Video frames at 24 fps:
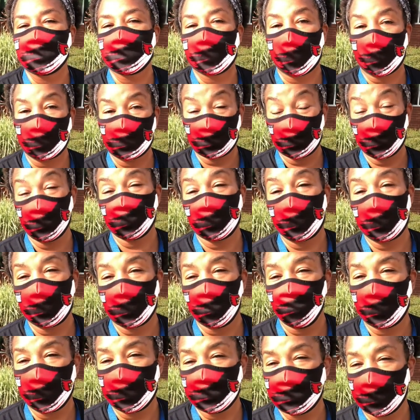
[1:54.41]
I do think it
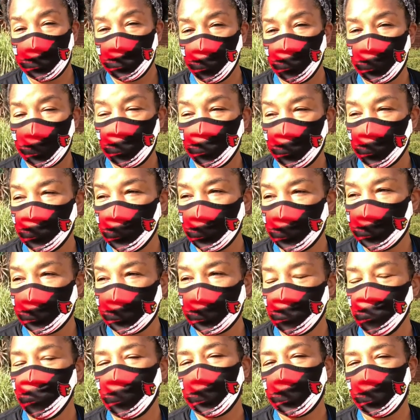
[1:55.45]
makes other people feel good,
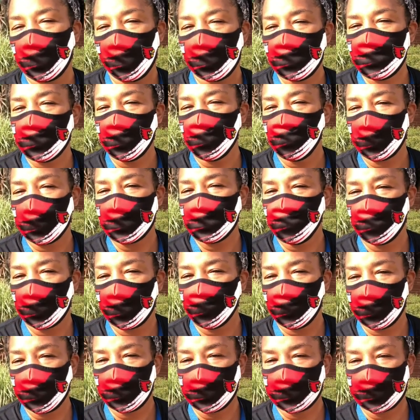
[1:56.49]
but it also makes me
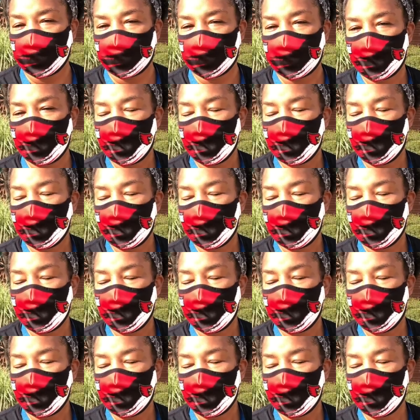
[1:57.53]
feel good.